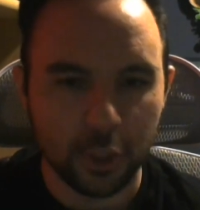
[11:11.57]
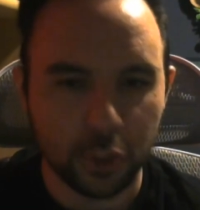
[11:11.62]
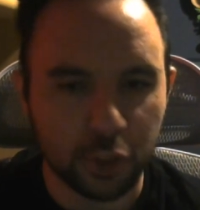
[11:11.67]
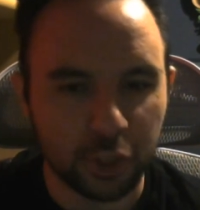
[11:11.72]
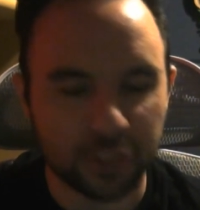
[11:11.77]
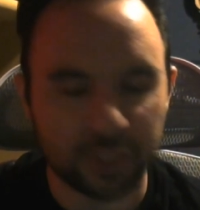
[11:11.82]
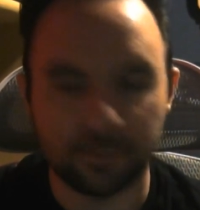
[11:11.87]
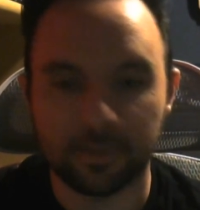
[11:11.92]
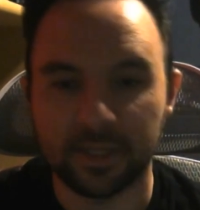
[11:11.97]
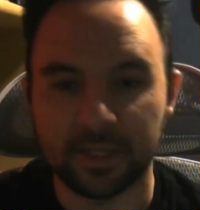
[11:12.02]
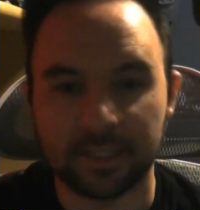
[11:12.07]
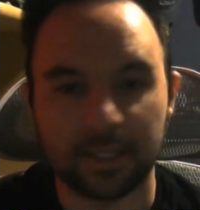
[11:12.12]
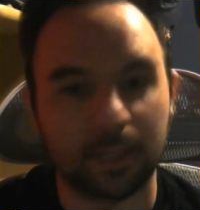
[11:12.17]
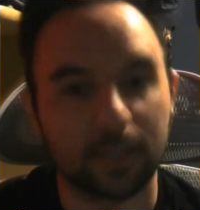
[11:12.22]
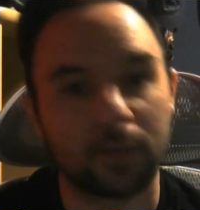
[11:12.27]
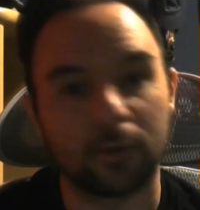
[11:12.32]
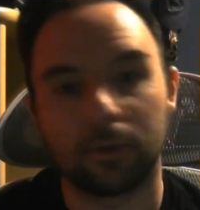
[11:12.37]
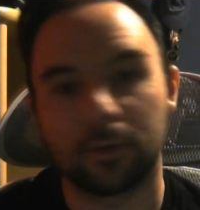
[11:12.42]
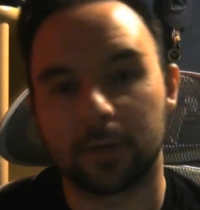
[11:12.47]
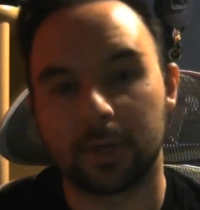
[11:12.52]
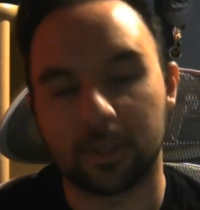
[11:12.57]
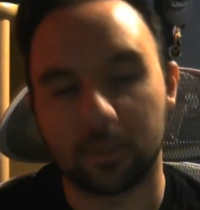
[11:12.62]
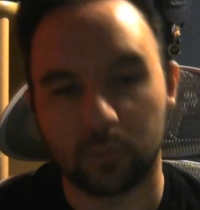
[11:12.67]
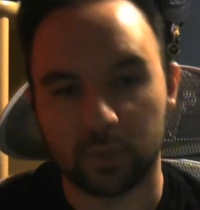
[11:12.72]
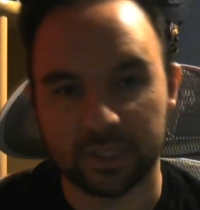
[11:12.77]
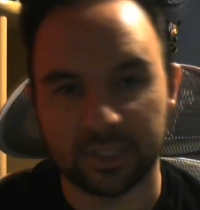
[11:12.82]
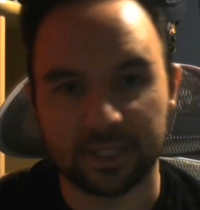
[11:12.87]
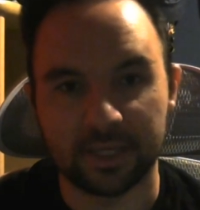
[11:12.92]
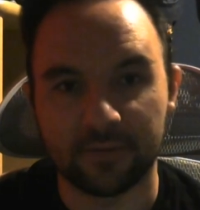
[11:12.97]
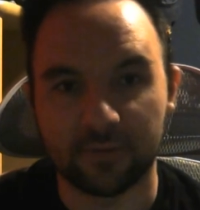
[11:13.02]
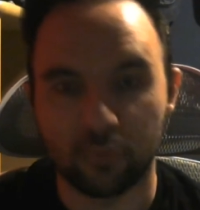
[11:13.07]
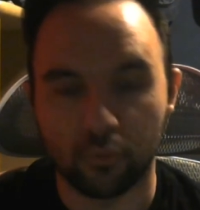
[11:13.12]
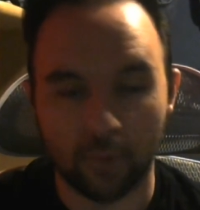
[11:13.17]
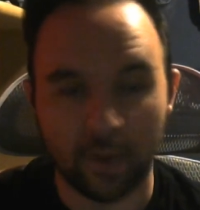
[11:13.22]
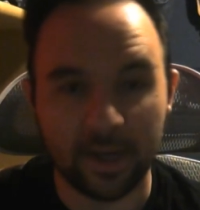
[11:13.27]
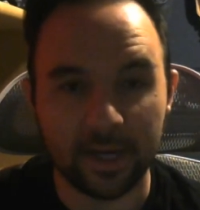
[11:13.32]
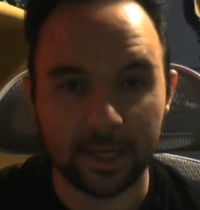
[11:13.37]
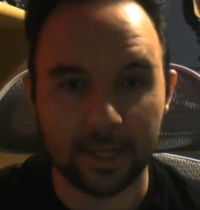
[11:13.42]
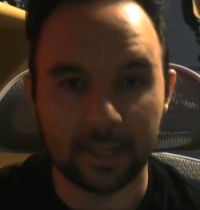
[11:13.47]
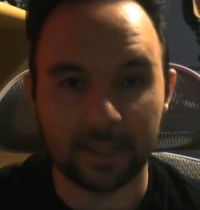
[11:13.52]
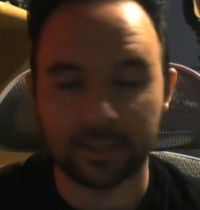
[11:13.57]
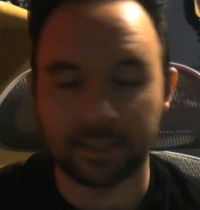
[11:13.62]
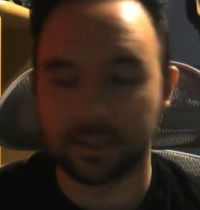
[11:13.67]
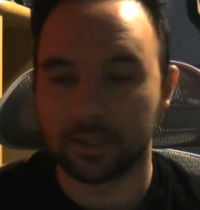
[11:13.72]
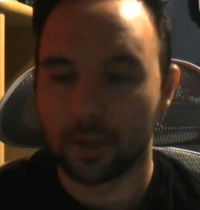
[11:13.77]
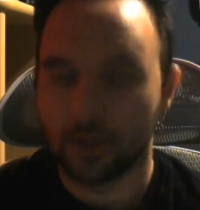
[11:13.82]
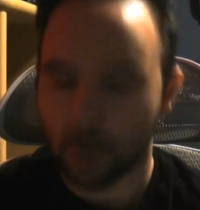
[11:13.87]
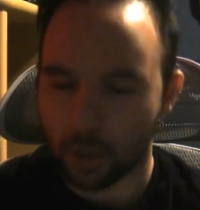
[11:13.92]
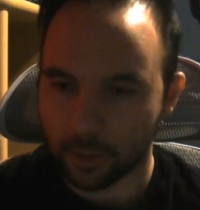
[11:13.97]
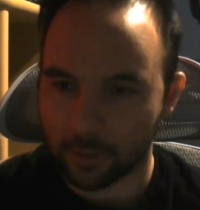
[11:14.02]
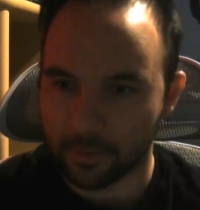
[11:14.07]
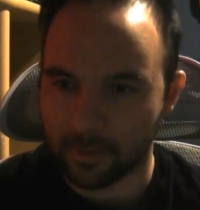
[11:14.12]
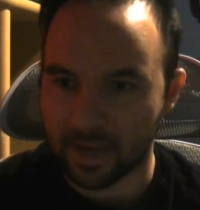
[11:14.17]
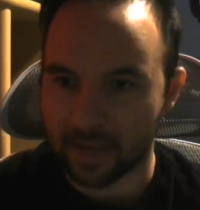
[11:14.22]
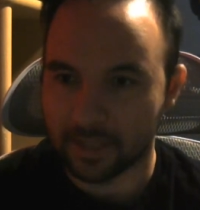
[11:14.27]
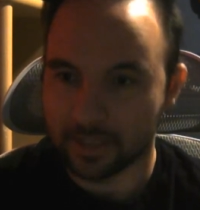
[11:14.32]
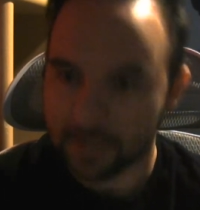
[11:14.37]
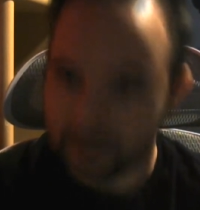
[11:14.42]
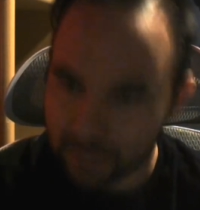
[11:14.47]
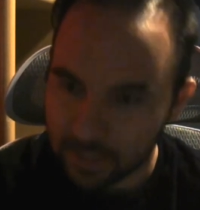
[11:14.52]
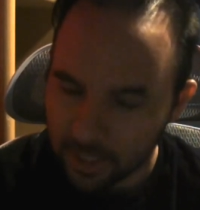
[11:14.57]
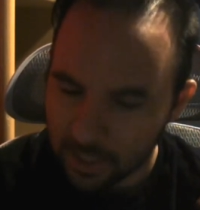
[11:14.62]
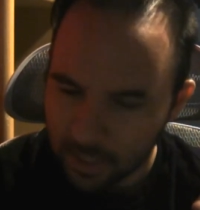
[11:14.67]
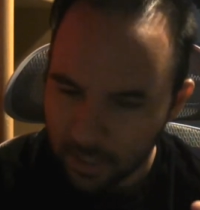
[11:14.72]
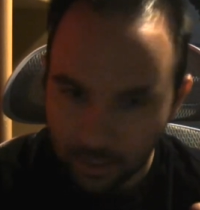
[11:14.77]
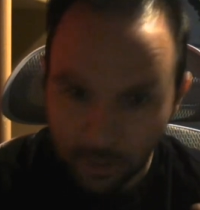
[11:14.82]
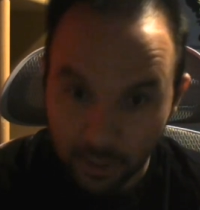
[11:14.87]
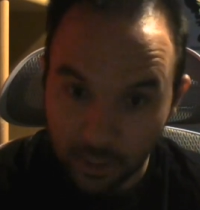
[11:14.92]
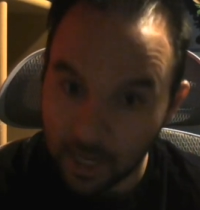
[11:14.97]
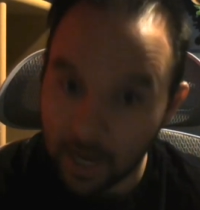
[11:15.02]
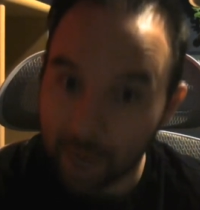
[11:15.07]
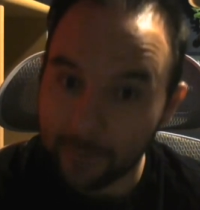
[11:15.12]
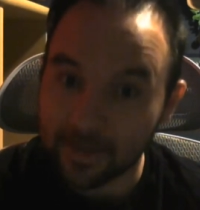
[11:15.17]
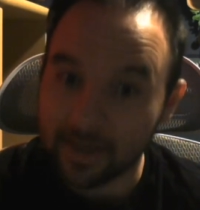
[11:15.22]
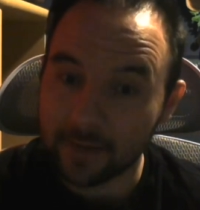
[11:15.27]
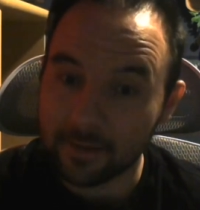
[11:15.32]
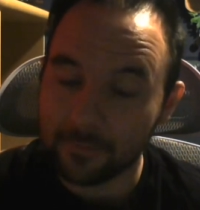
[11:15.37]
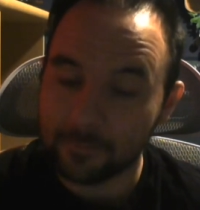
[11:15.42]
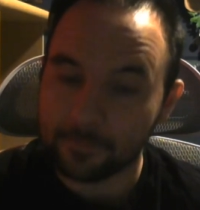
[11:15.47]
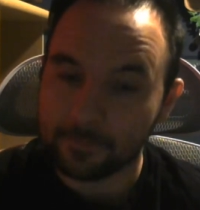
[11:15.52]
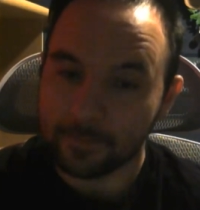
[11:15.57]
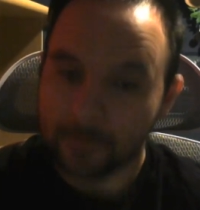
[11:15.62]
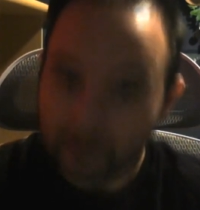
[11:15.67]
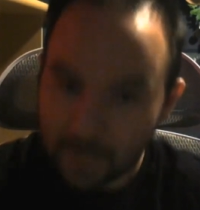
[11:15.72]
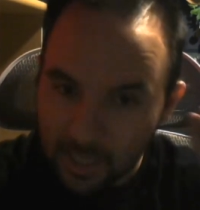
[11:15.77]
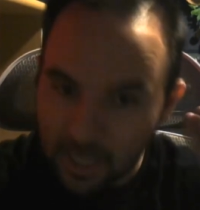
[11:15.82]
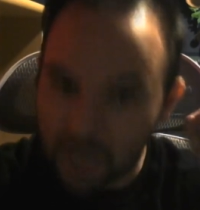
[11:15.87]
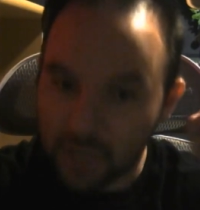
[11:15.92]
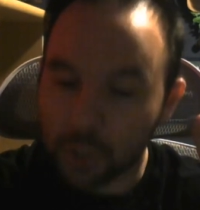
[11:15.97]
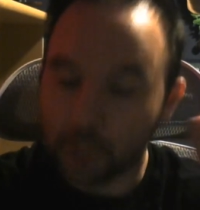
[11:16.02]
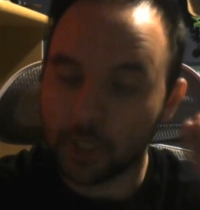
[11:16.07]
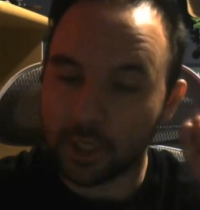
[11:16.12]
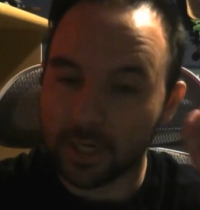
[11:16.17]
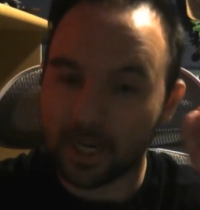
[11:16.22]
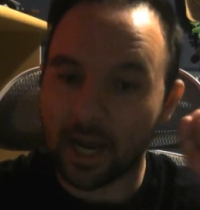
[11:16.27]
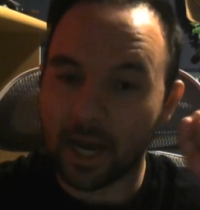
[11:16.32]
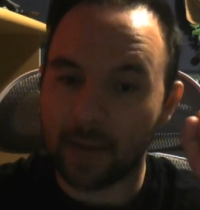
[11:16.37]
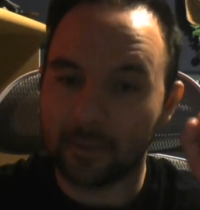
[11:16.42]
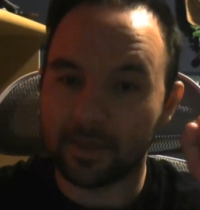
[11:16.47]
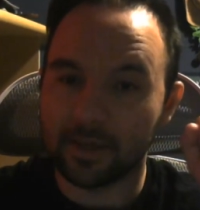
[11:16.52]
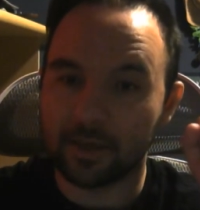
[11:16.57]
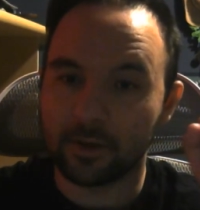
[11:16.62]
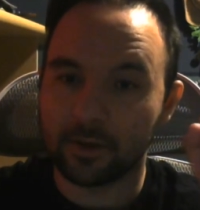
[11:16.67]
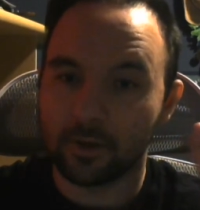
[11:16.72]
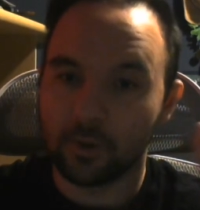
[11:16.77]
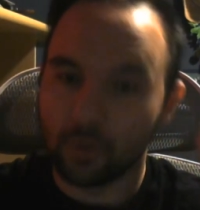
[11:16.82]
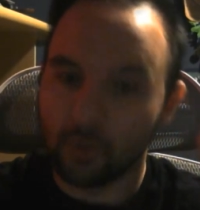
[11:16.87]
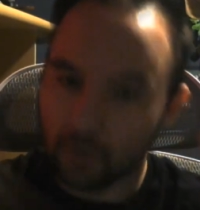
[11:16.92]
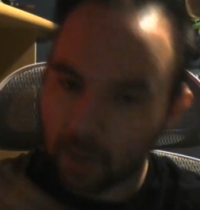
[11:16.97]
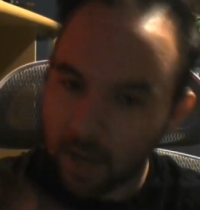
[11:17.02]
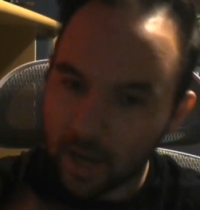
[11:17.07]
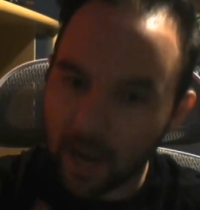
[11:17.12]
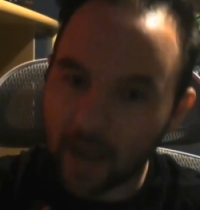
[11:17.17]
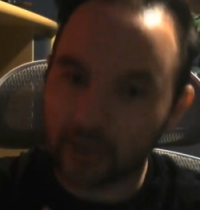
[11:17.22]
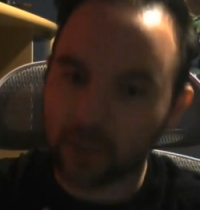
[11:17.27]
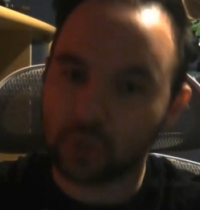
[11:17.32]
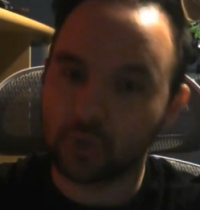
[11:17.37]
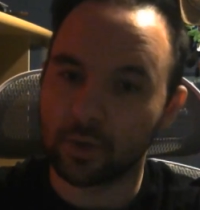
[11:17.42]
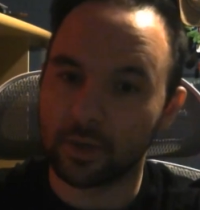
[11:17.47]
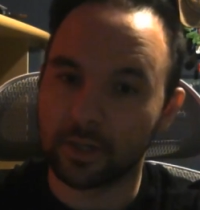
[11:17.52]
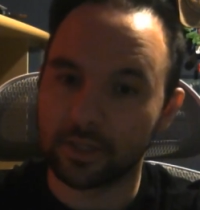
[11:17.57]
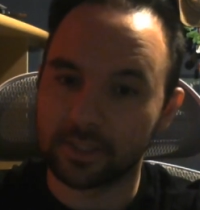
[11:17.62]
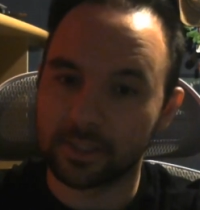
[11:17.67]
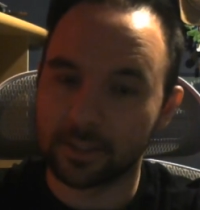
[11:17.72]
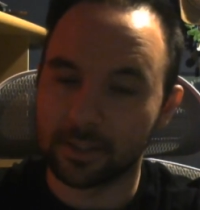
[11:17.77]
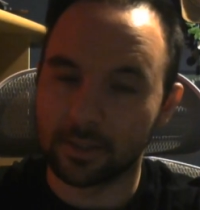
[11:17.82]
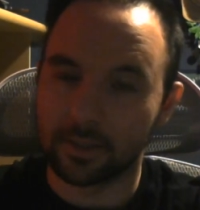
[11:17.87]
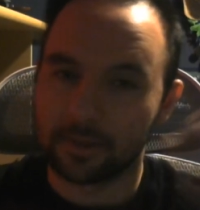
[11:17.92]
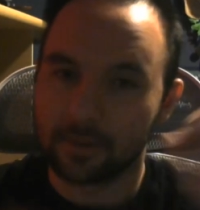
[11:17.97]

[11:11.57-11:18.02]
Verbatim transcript: Just means that they're going to receive great hits on the ban list. In Konami, in Konami, I trust.